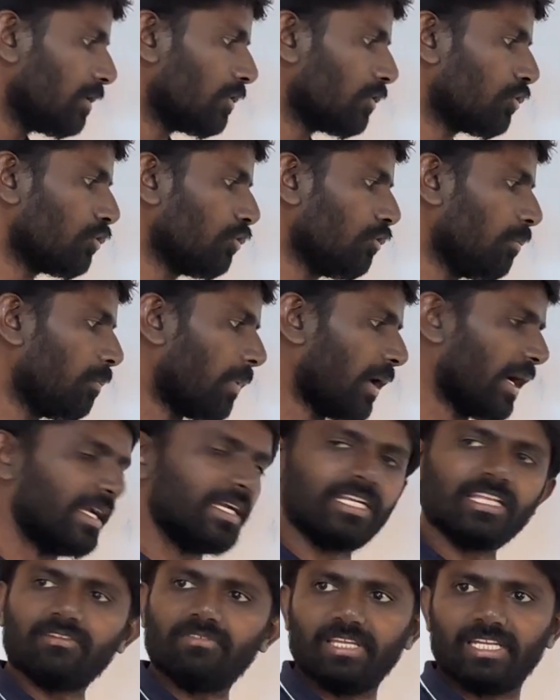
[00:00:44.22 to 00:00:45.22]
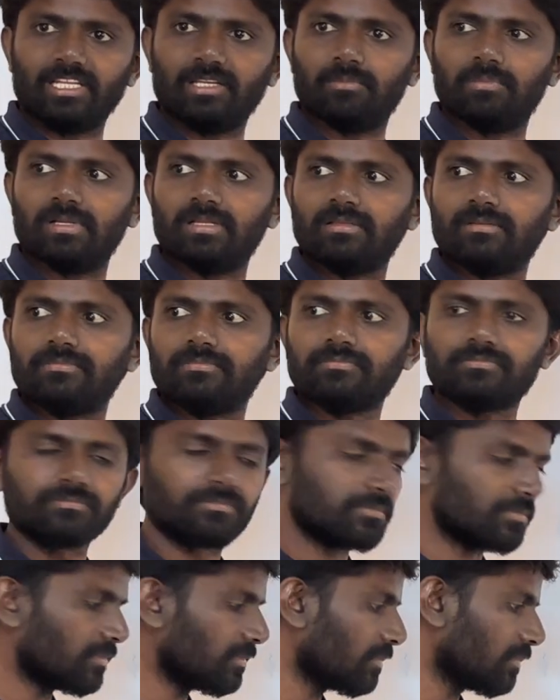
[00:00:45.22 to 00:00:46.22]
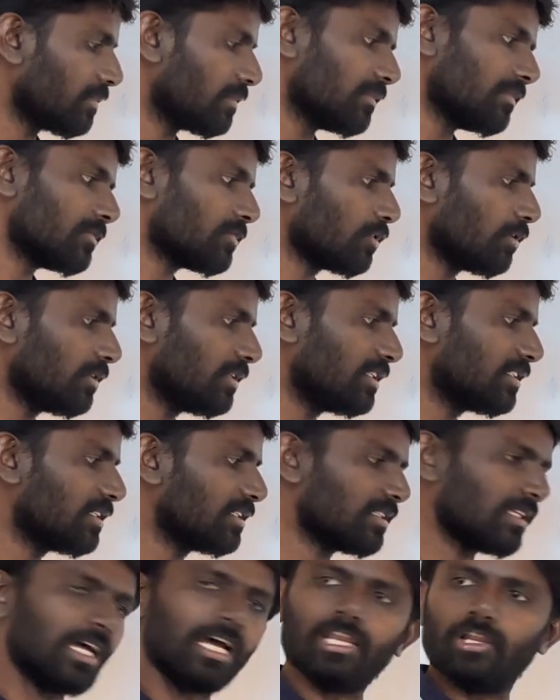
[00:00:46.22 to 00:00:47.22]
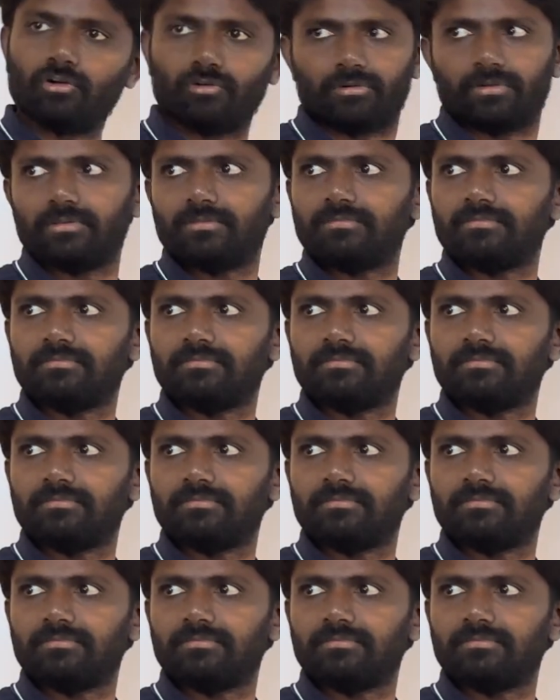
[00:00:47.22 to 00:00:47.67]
to pointer variable. So this is allowed.